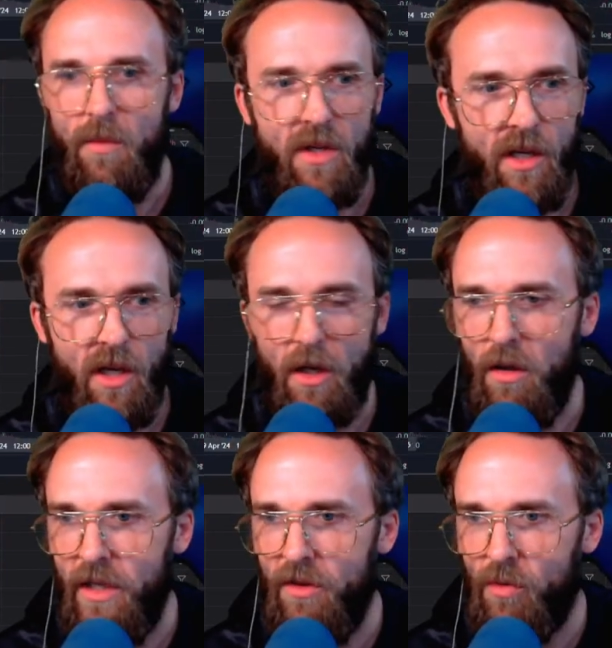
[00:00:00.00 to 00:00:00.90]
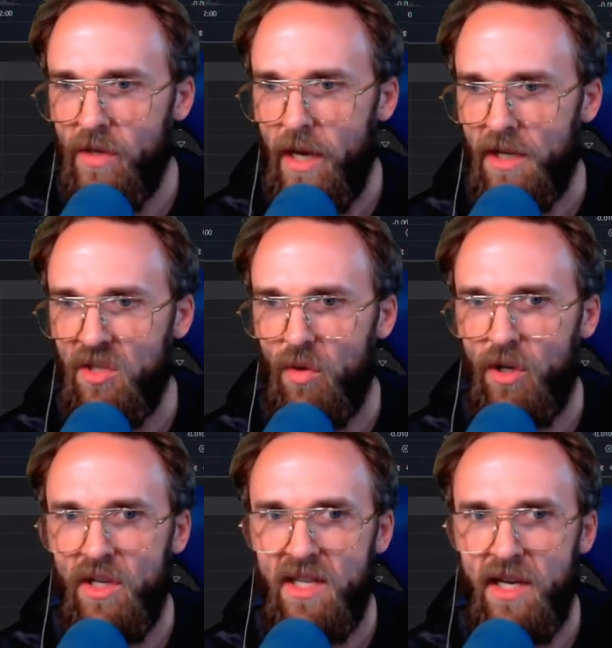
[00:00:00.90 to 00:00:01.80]
Be getting a clean three x. So we're
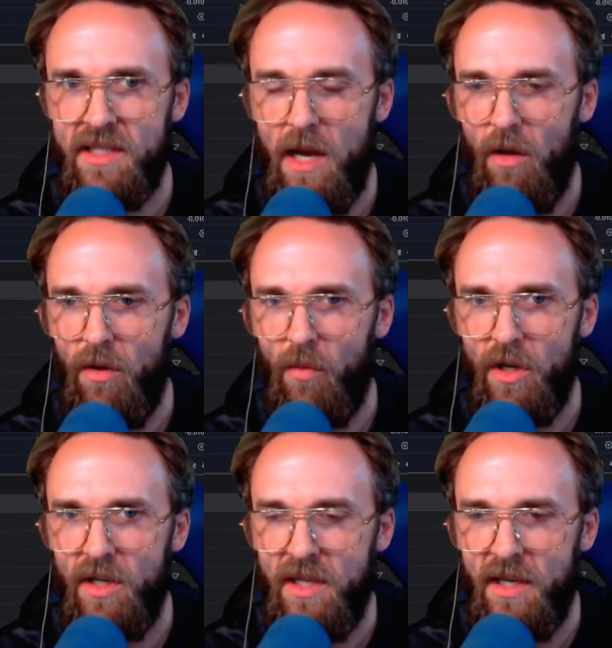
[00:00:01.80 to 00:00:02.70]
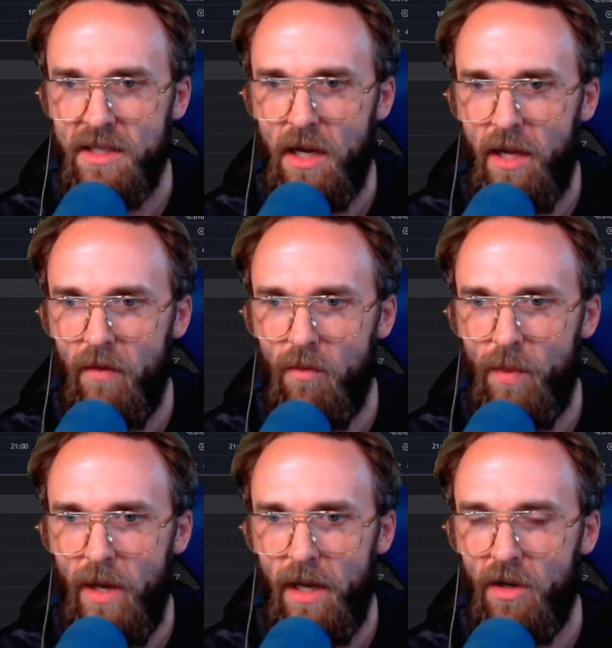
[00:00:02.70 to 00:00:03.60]
gonna test out we're gonna test out Heaven
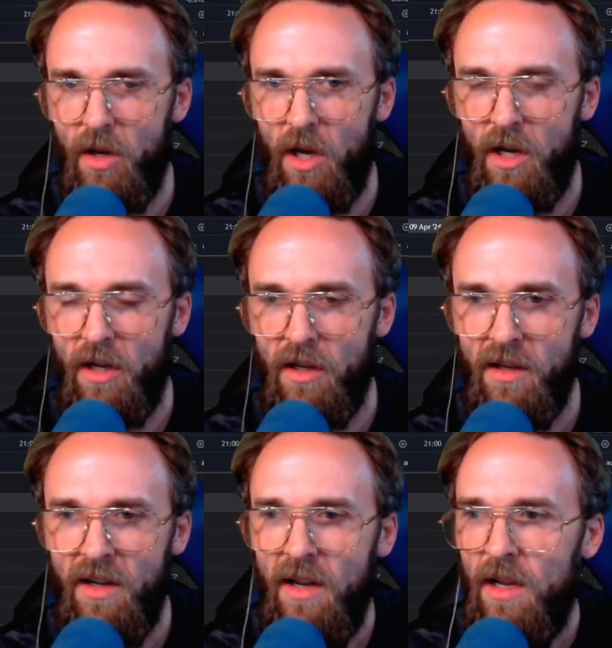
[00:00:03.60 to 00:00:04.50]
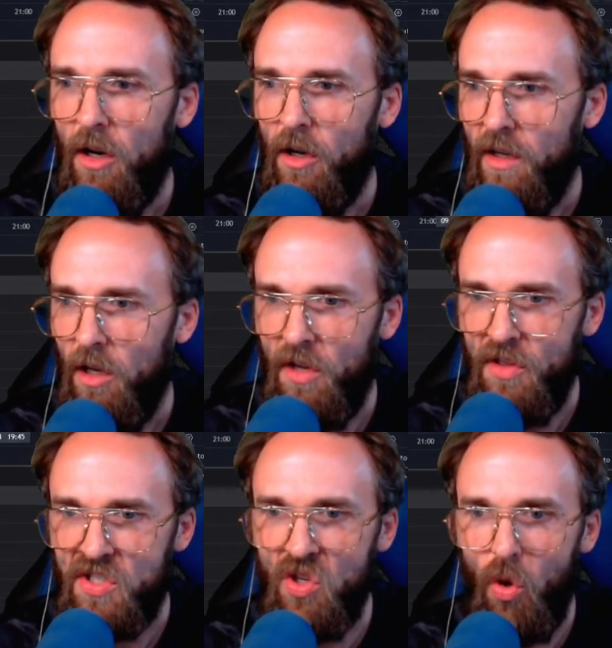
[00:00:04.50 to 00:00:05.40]
Peck. Uh, Uh,
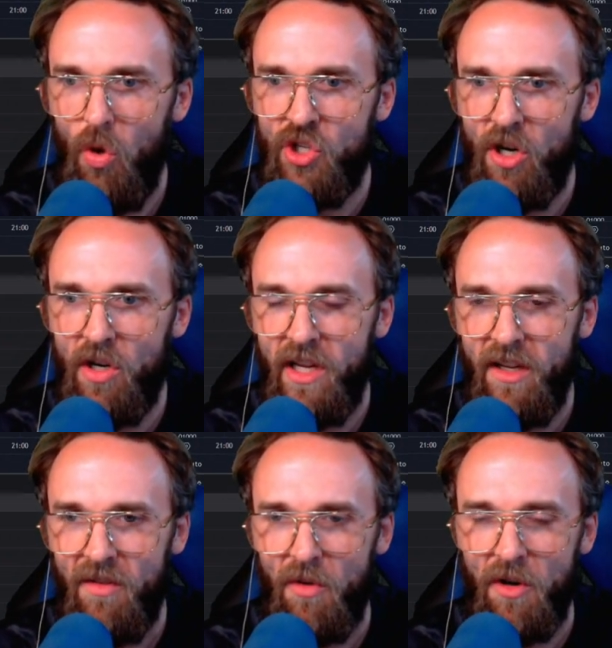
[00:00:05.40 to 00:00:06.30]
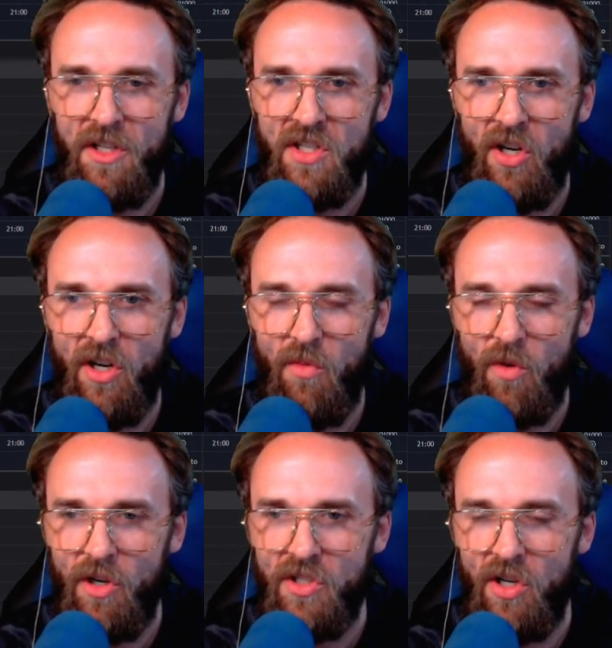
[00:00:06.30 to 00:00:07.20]
the soul journey, we're going to turn
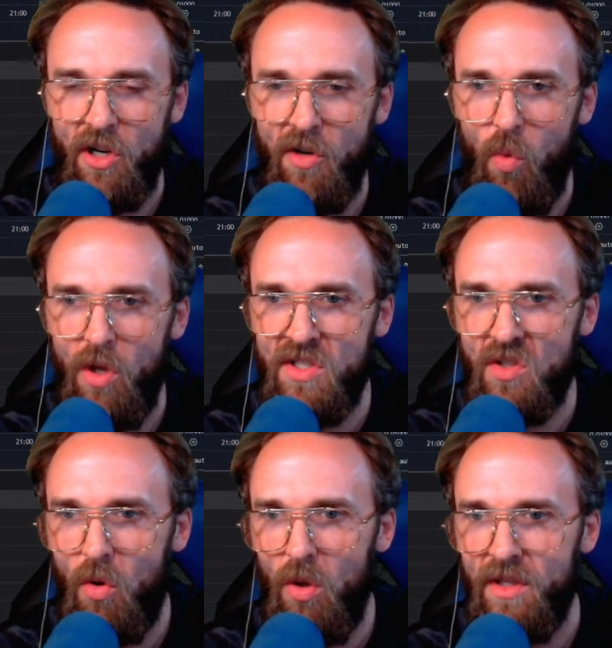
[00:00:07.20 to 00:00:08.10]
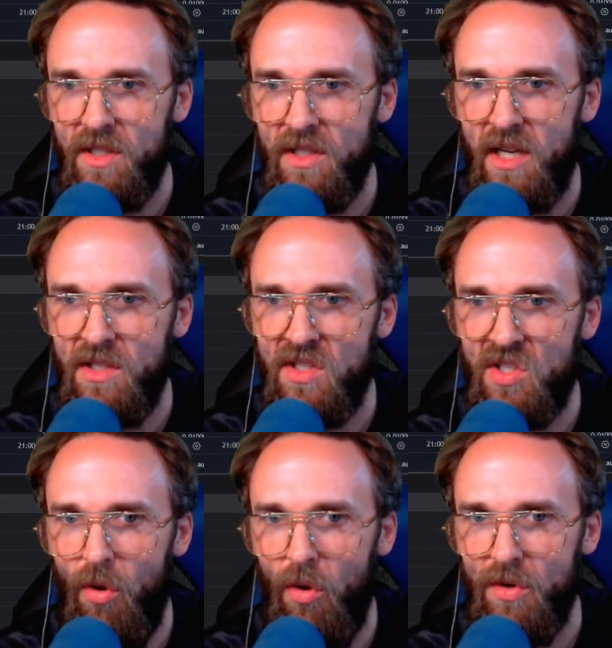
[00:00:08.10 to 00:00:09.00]
we're going to turn one soul into ten
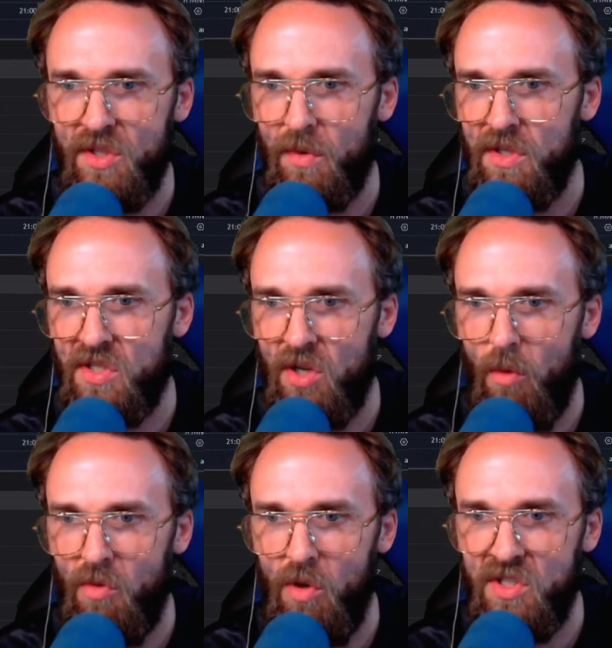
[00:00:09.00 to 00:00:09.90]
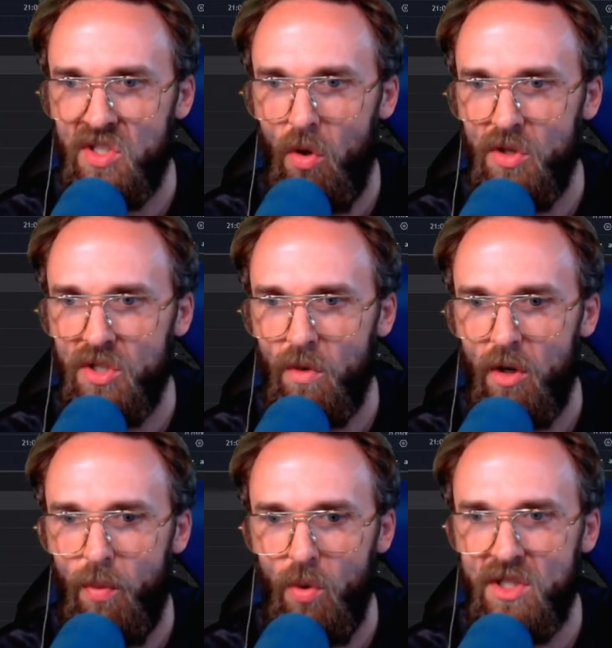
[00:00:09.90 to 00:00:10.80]
souls. So we're going to start with one soul. So we're going
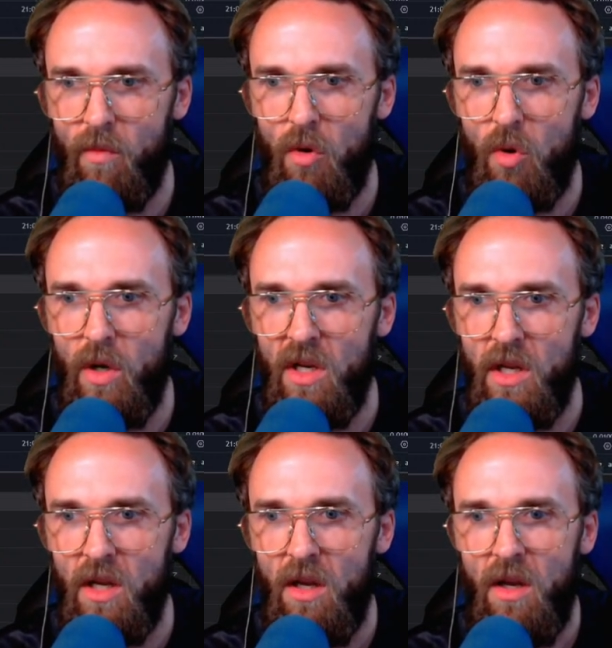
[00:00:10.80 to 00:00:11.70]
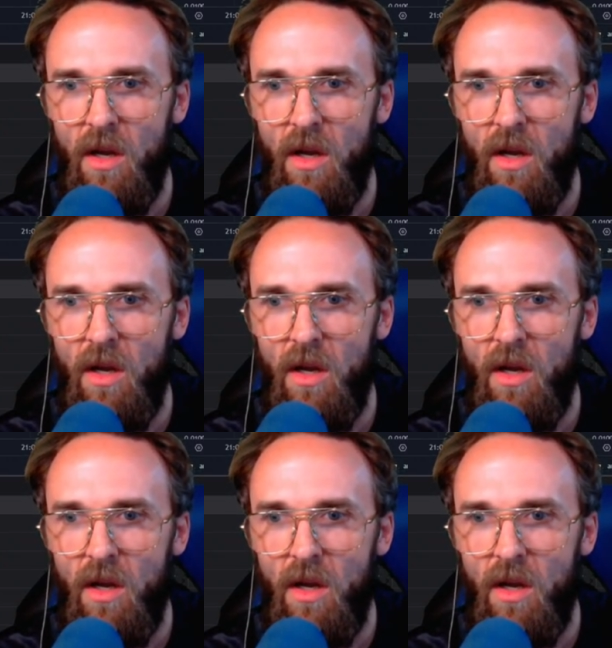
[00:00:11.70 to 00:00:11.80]
to pull some liquidity.